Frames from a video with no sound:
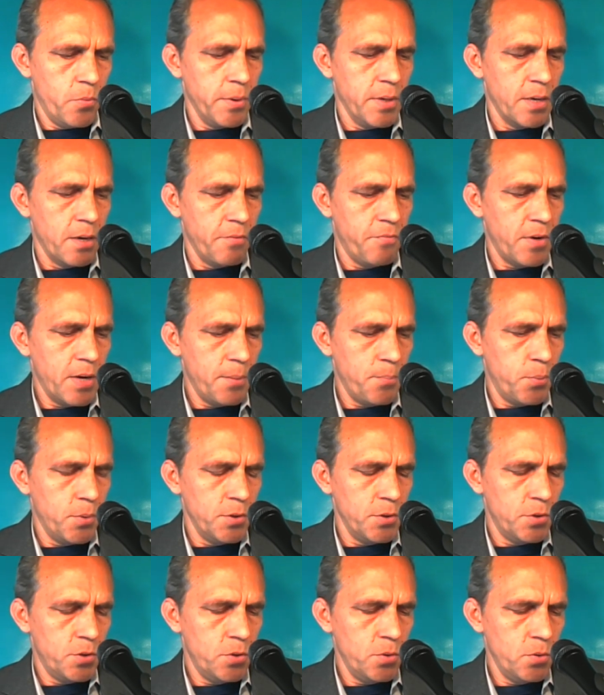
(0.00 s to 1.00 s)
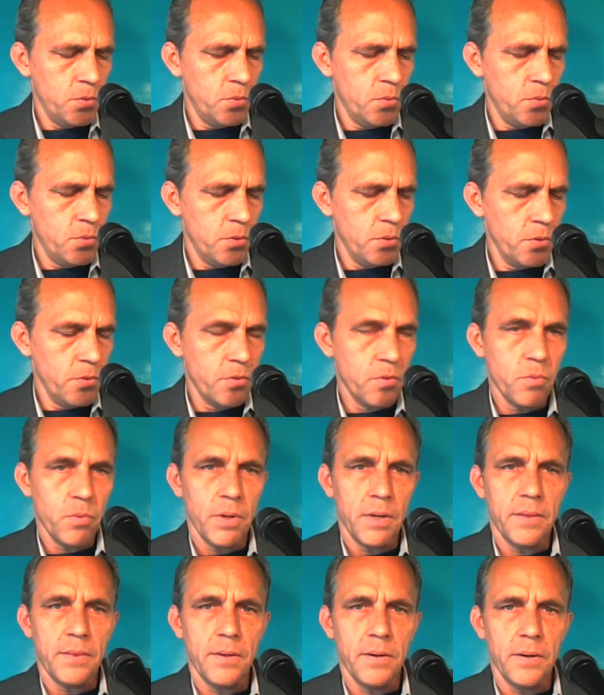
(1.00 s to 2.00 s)
we got a 5.2
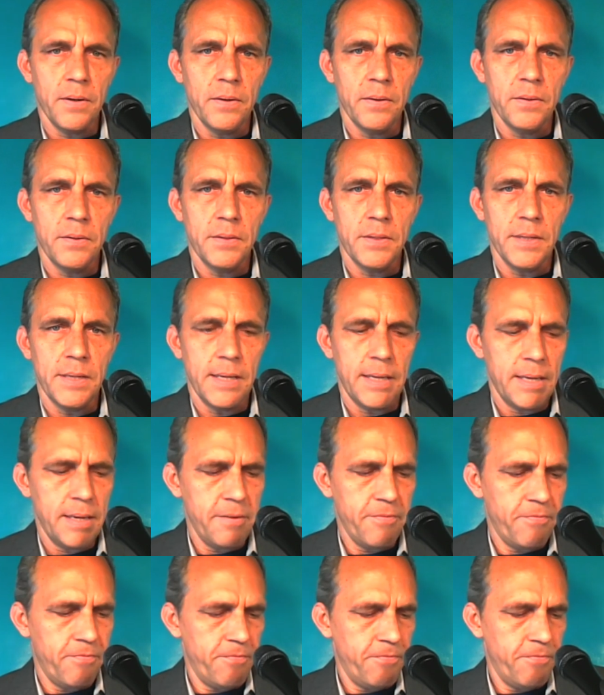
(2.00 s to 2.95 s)
earthquake there today,